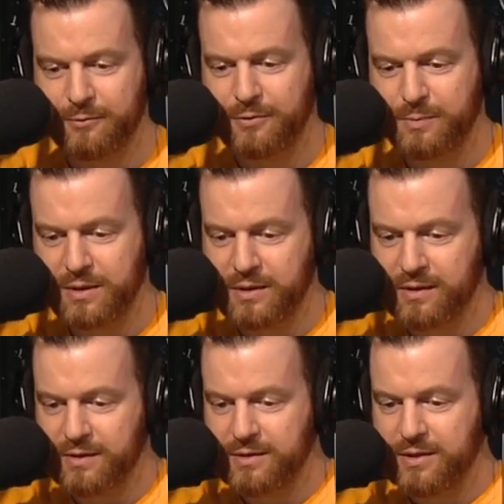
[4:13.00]
That would
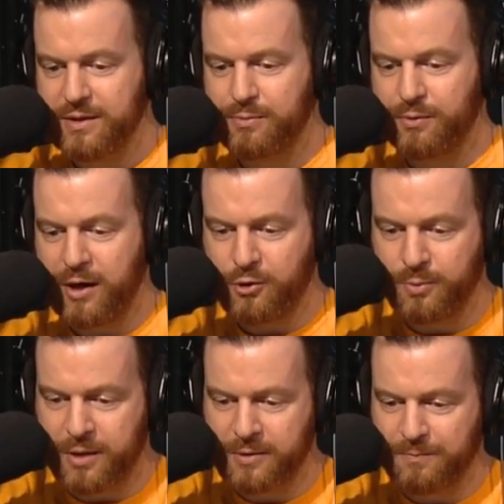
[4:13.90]
be Barack
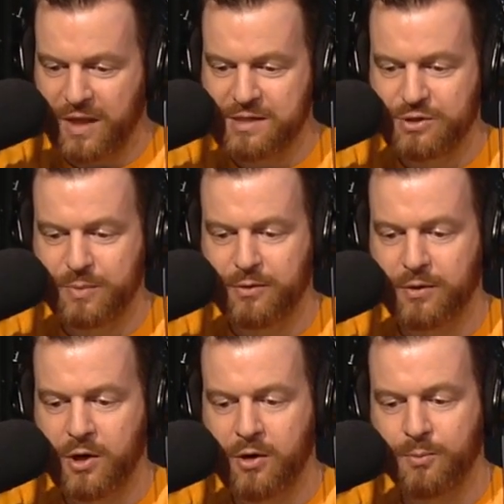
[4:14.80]
Obama. As you may
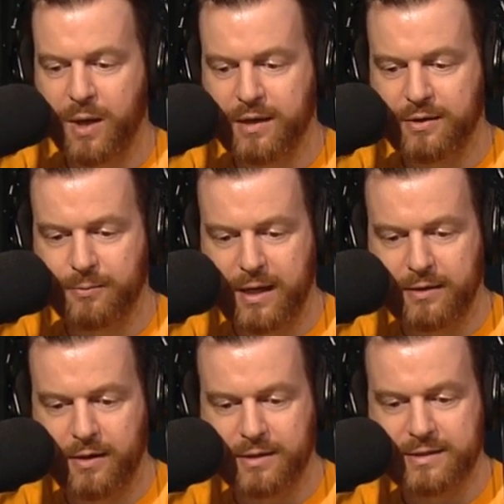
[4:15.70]
recall, Biden
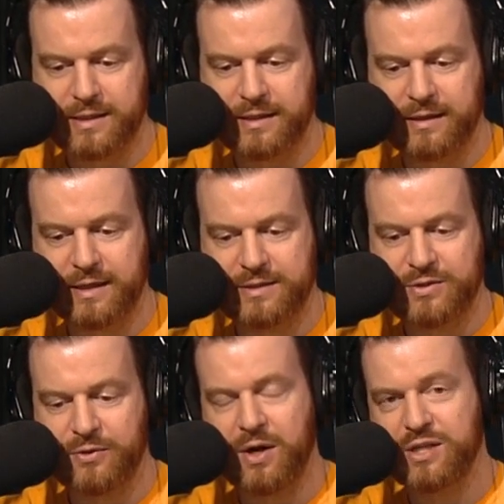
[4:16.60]
ran on a ticket
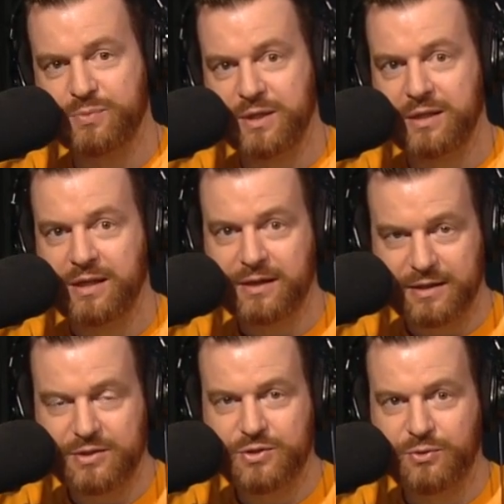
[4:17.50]
against her husband
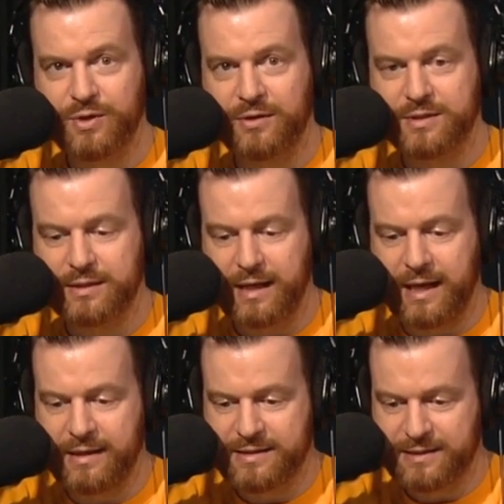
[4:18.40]
in
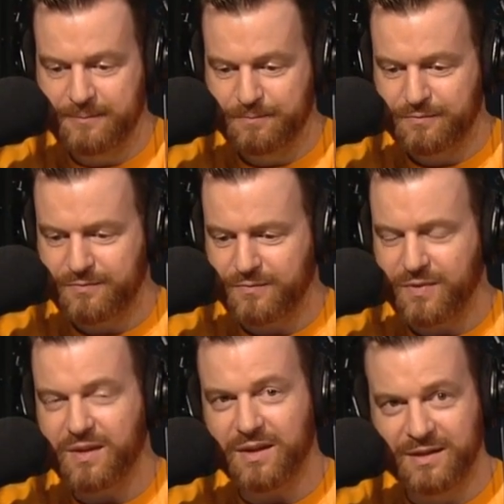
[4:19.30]
2008.
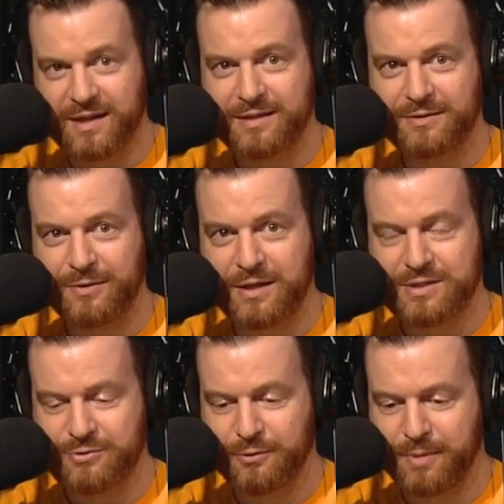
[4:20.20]
Yeah, he
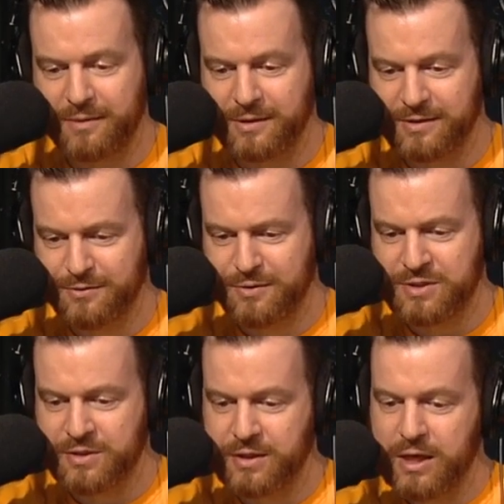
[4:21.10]
lost to Obama.
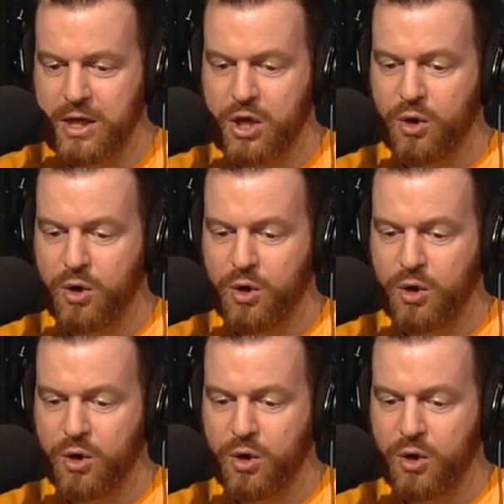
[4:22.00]
Loser.